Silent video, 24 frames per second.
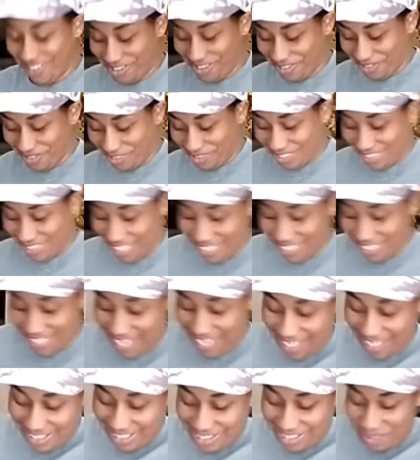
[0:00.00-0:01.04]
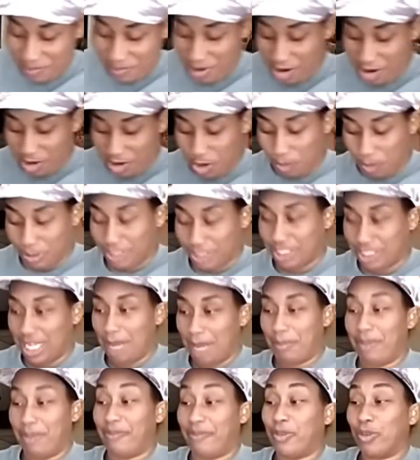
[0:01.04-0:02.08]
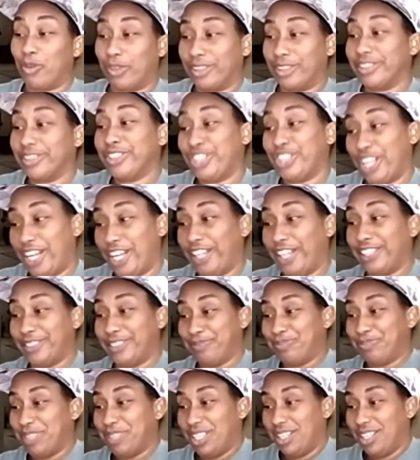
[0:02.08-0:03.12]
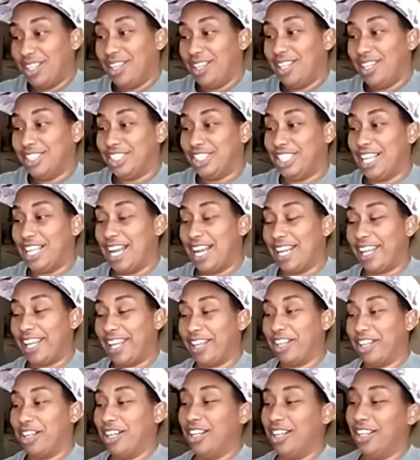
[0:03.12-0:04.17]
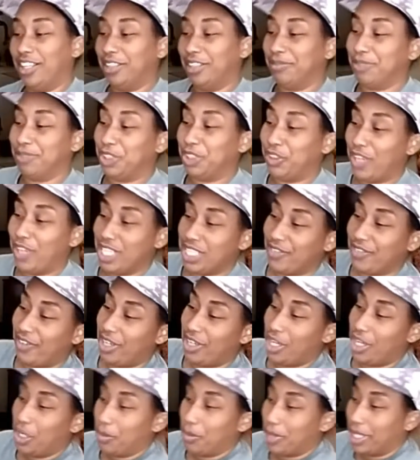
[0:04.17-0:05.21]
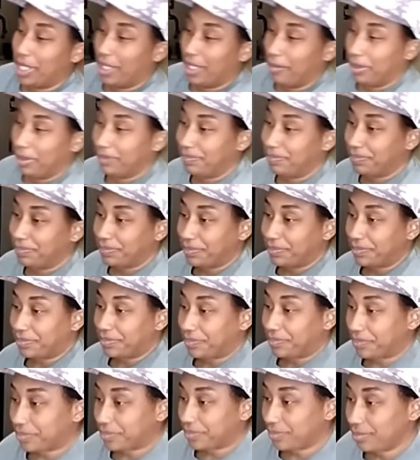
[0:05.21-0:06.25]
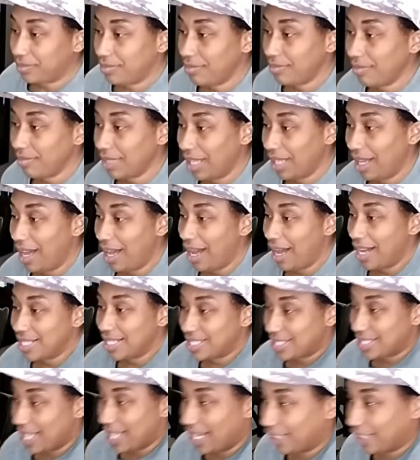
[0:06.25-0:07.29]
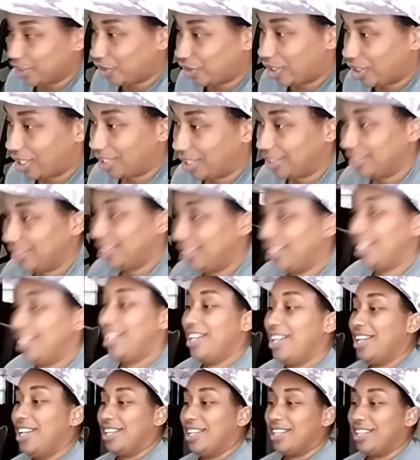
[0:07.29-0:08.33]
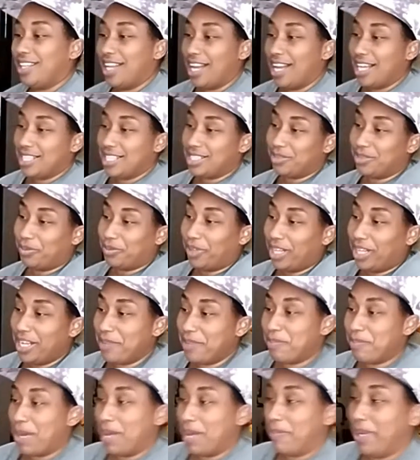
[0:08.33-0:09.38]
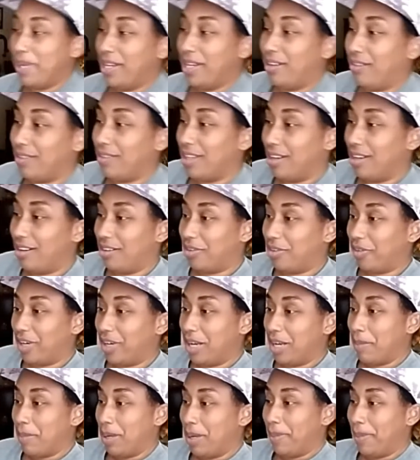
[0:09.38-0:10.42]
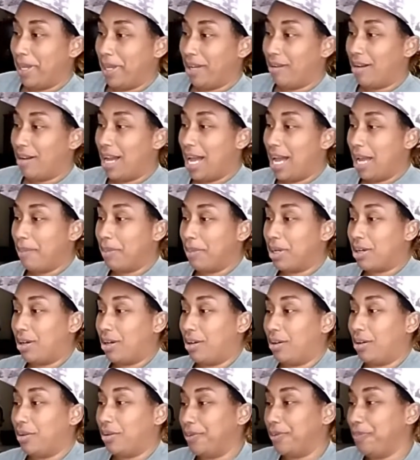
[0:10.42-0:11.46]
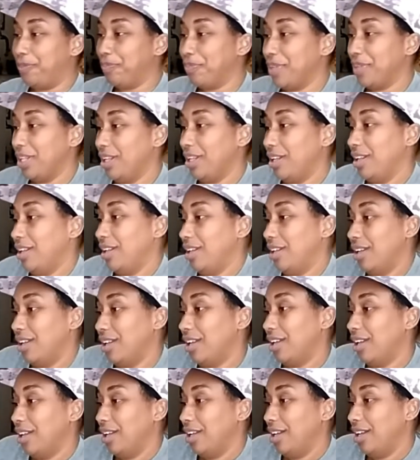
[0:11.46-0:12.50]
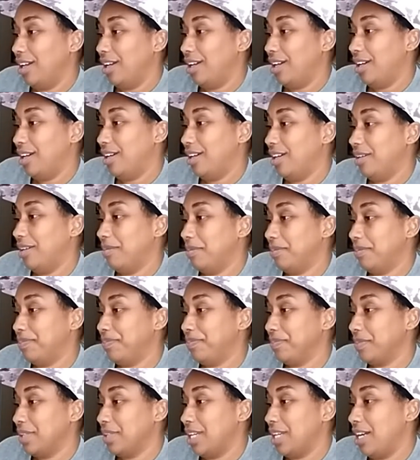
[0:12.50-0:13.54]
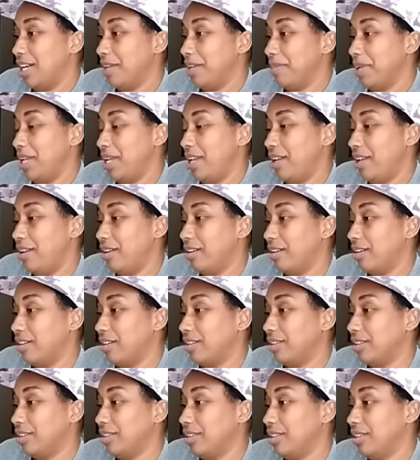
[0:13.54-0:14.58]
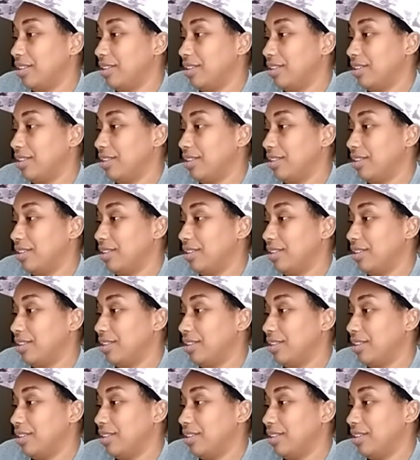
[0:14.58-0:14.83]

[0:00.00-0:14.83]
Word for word: oh, always oh, says, headed to the mall, who is shopping for Jada. She got to get a um, dress for homecoming. Hi, Sandra. Yes, ring my bell, y'all. Ring my bell. Hi, Nicole. Um, I'm here.